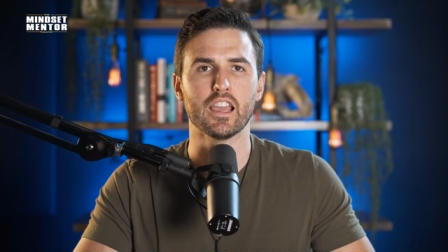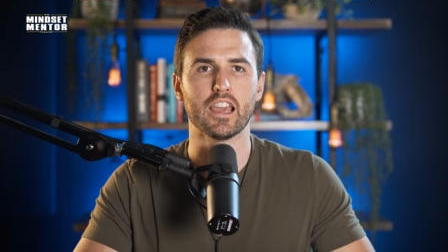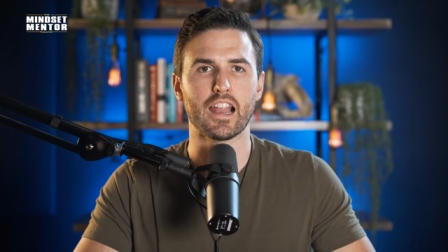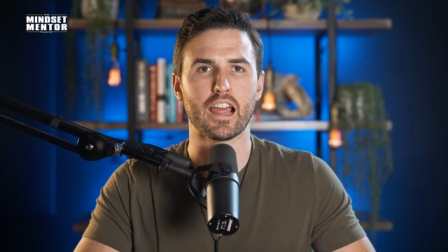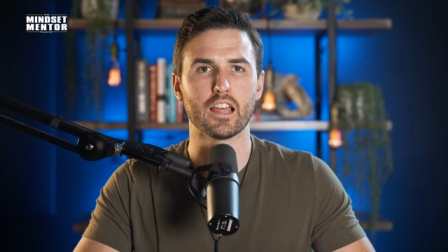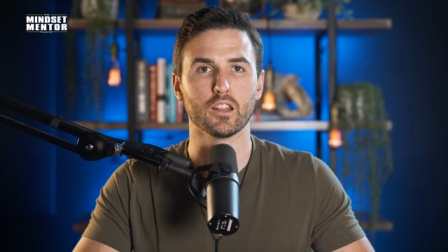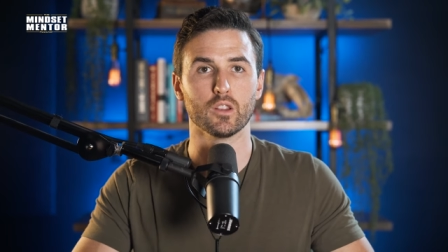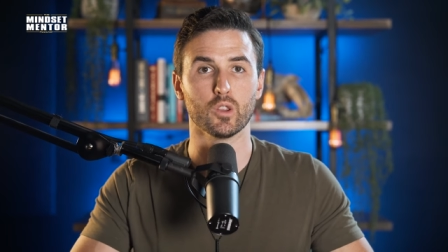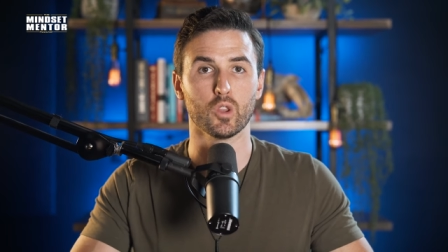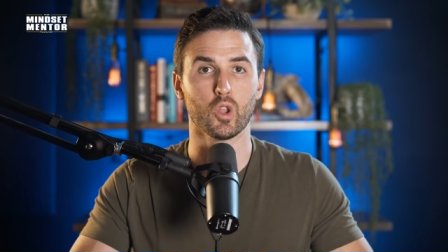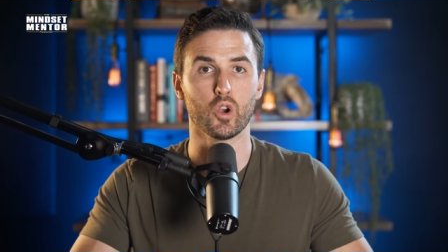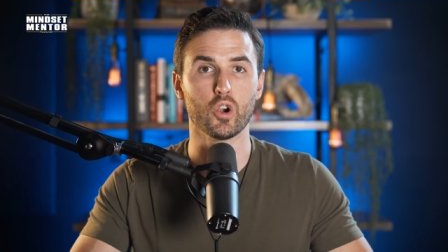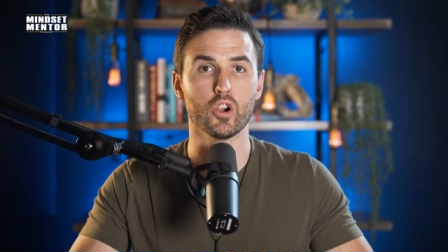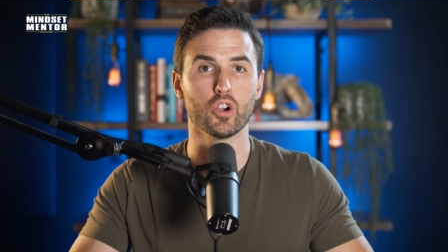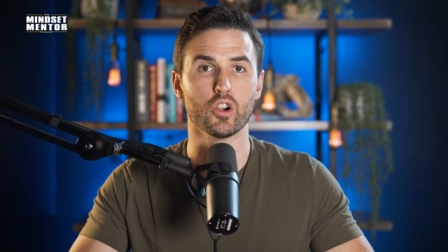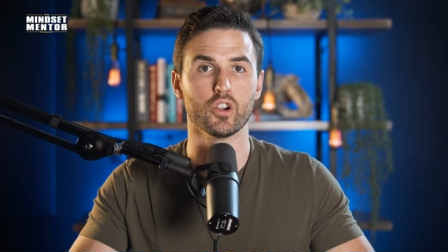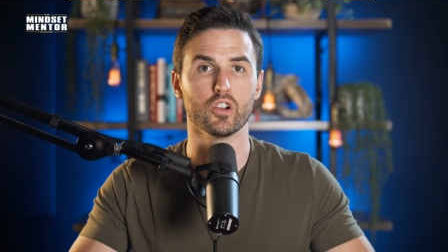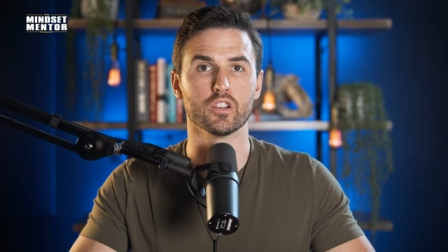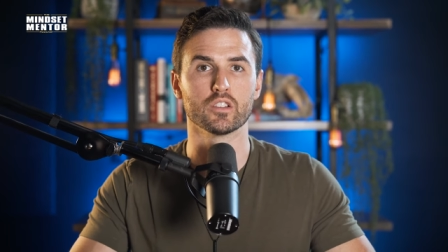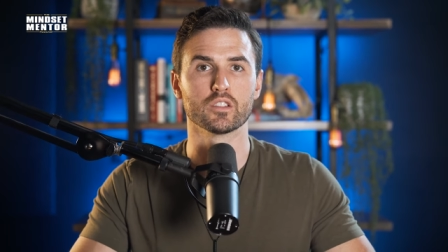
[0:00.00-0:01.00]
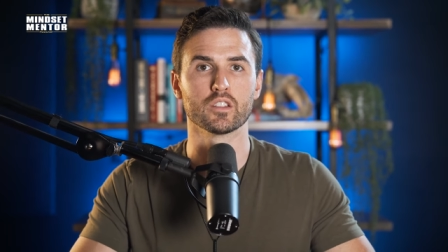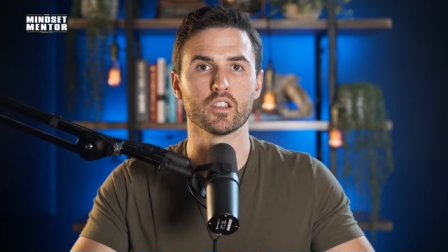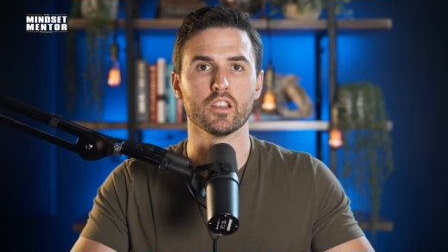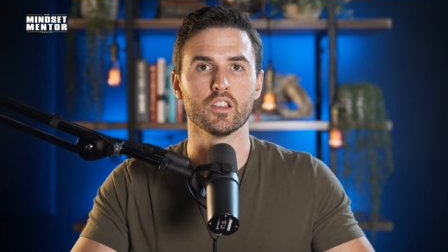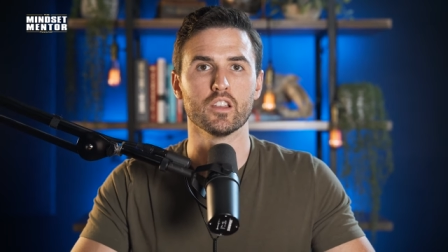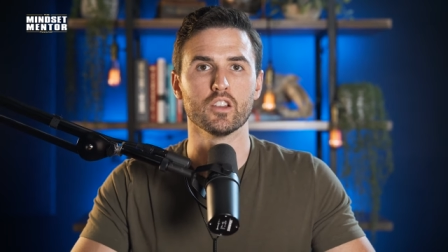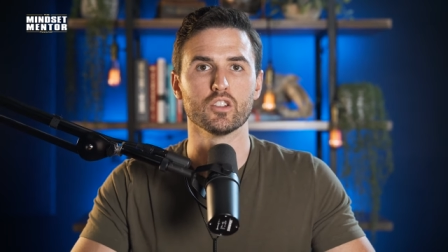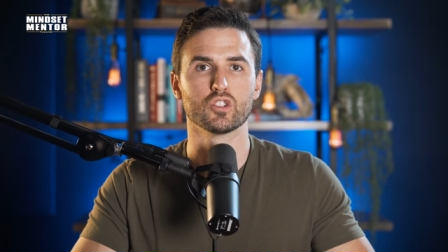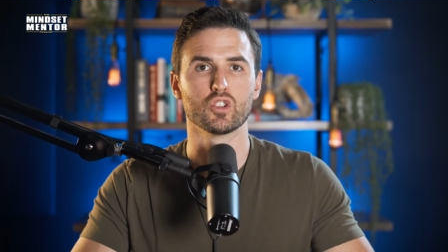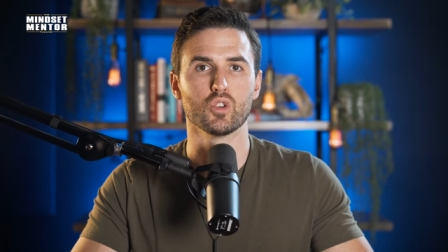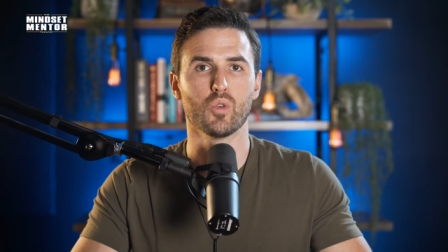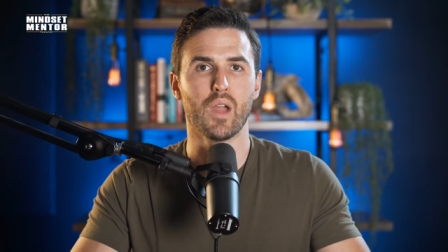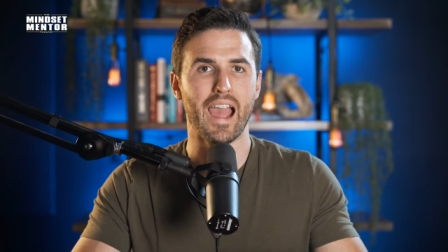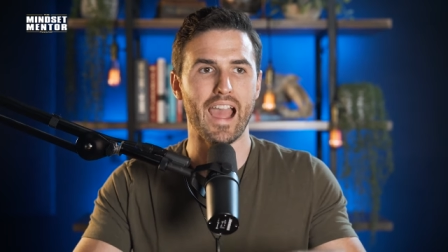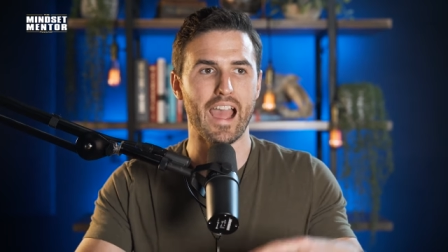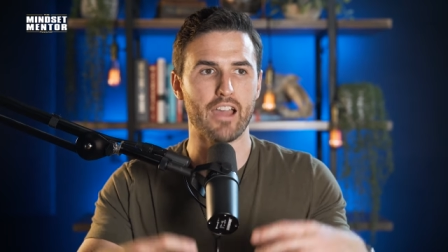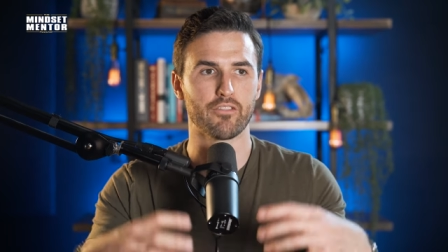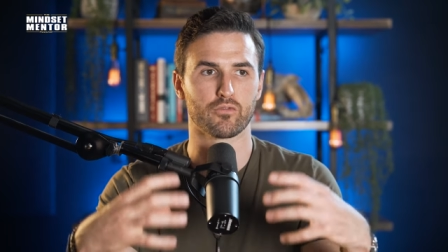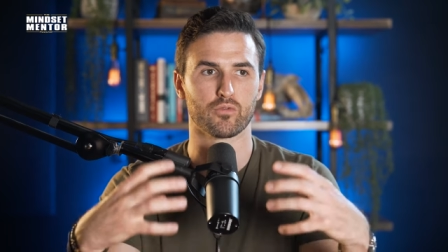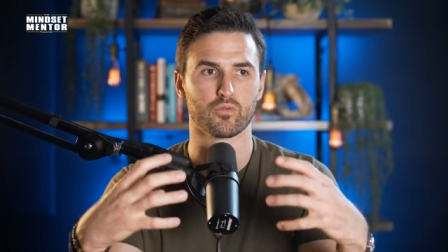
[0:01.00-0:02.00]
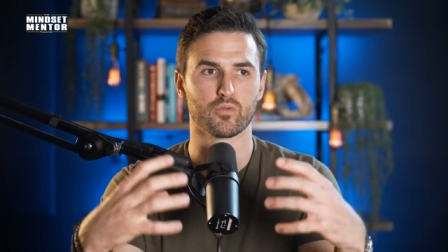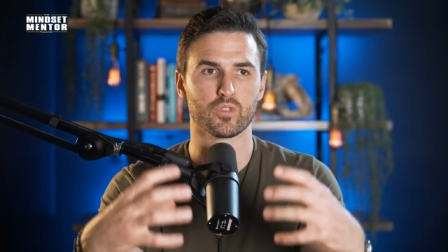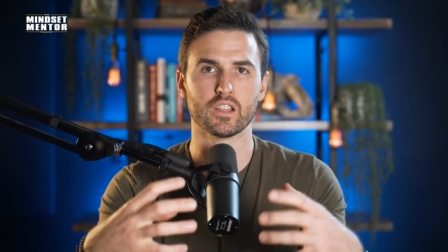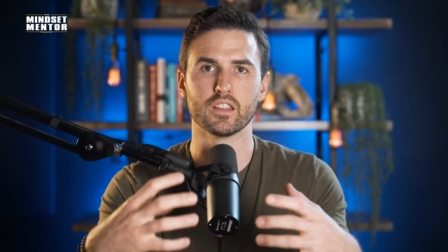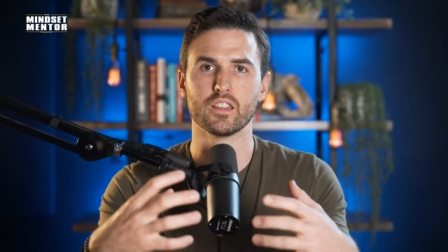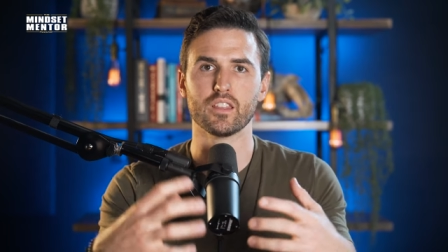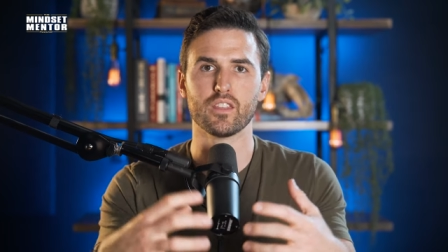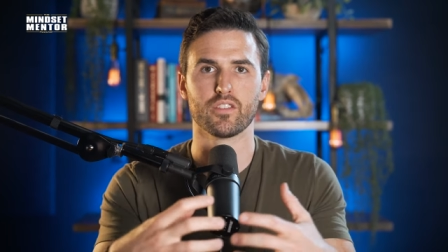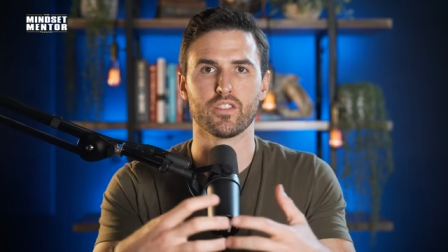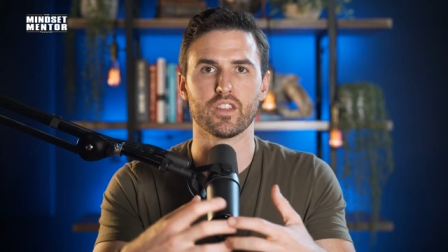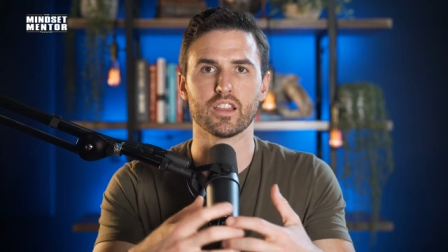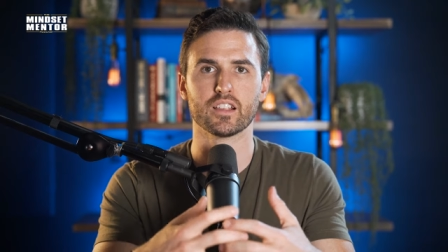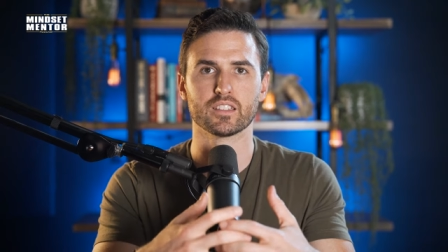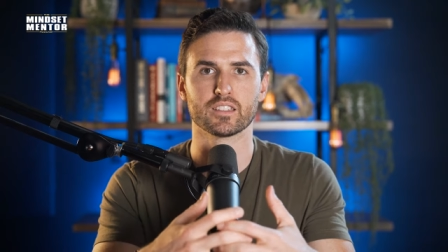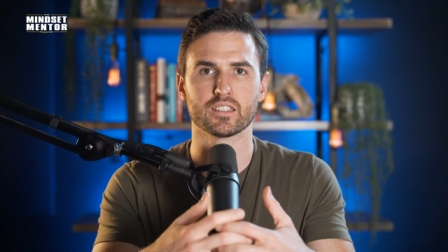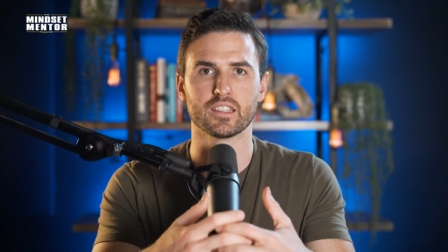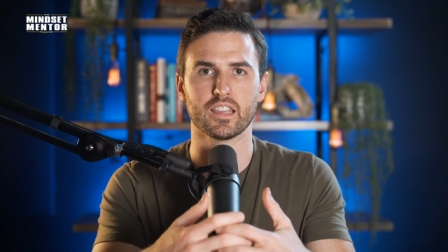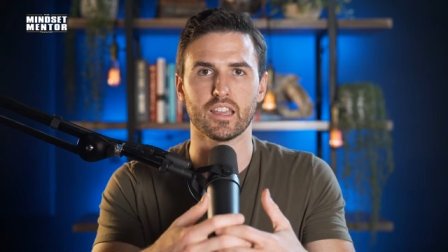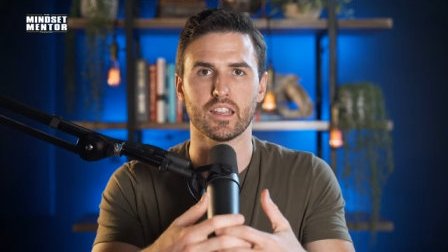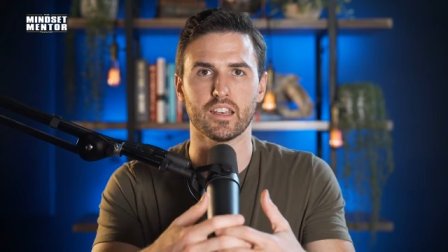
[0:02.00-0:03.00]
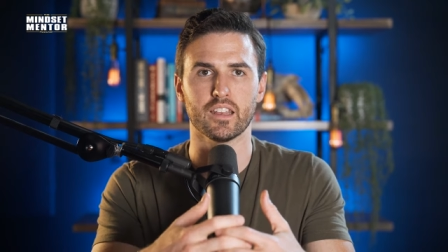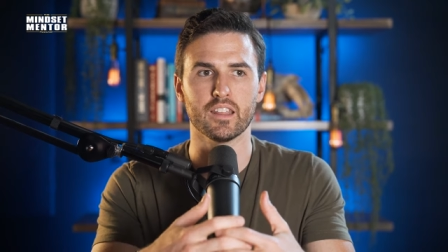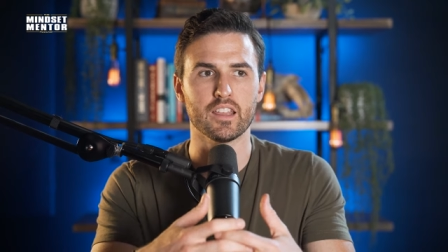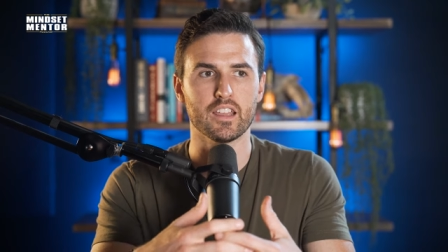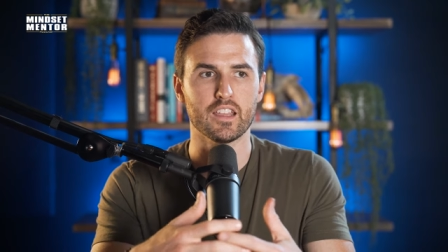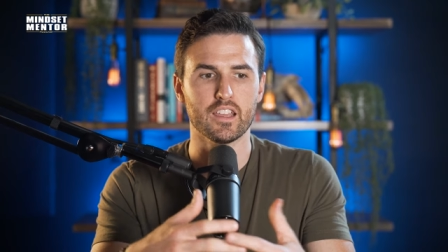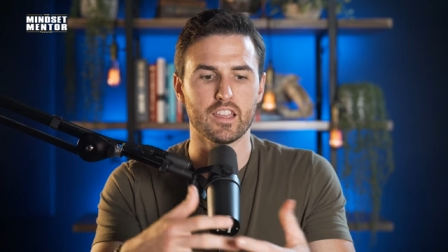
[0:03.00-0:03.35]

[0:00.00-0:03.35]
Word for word: And I learned to have really thick skin